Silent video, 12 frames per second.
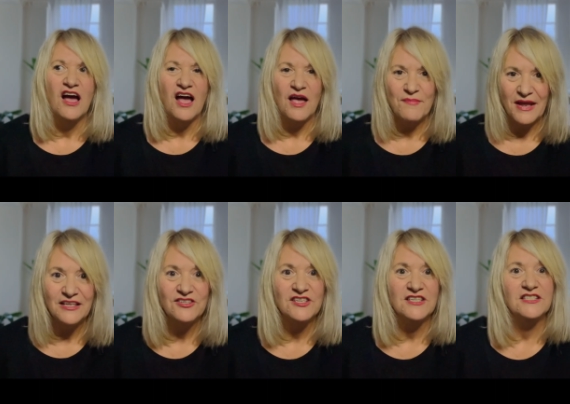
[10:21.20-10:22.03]
I'm
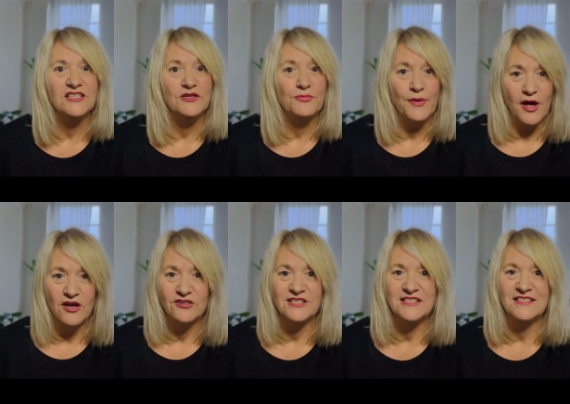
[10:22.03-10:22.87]
managing to
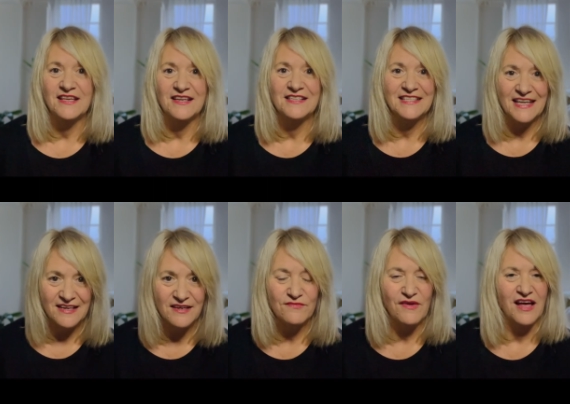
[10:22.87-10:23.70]
purchase things in
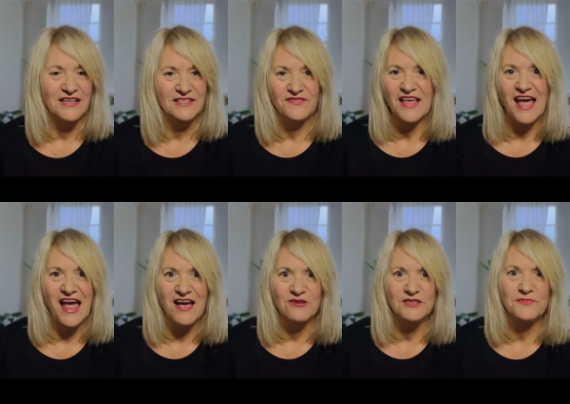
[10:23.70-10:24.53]
advance for the
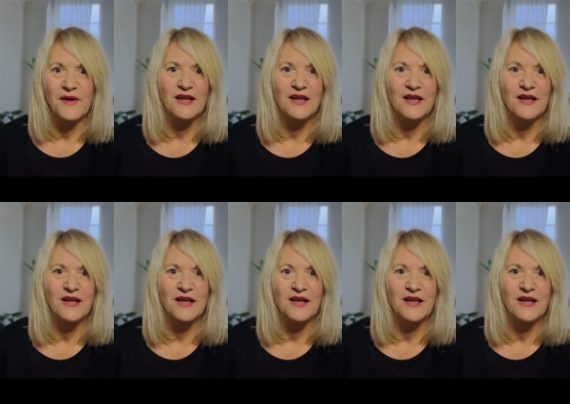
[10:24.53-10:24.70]
house by